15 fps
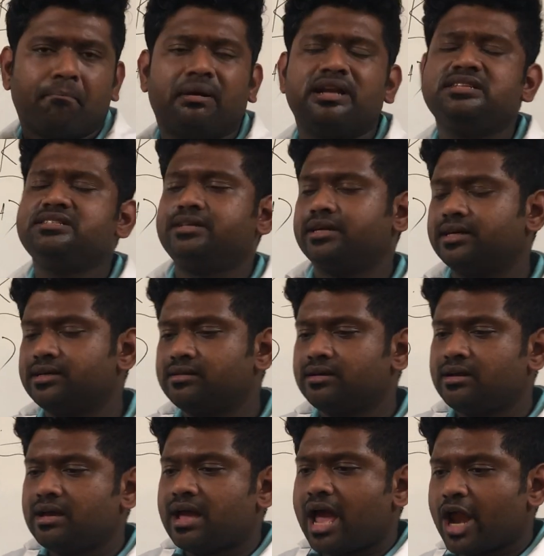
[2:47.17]
bulge here,
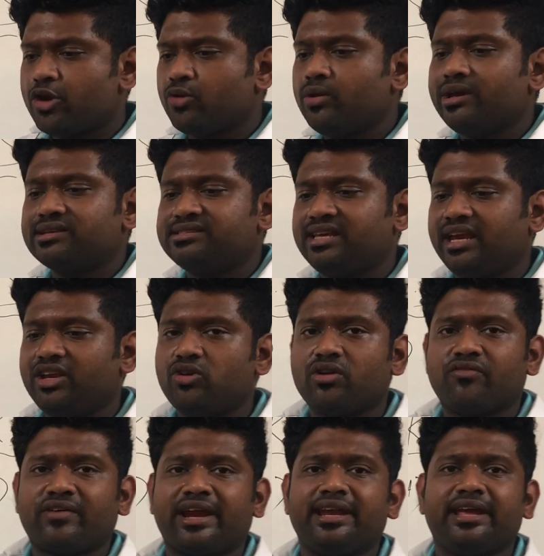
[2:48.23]
and you're doing CT,
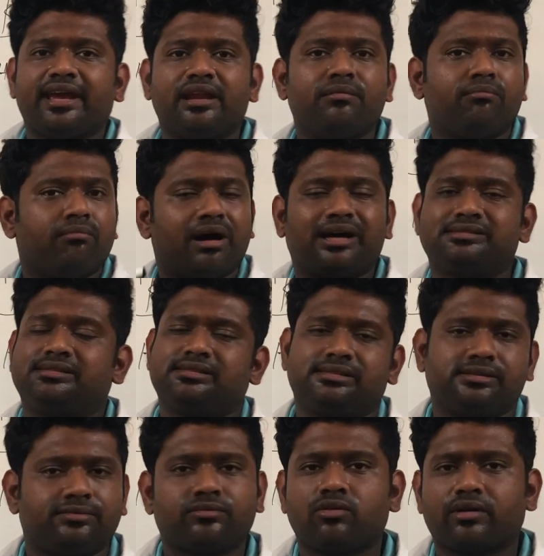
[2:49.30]
you're finding a
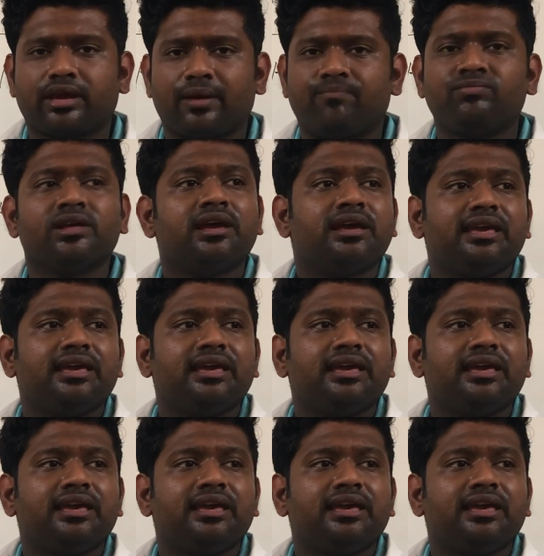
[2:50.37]
mass, okay,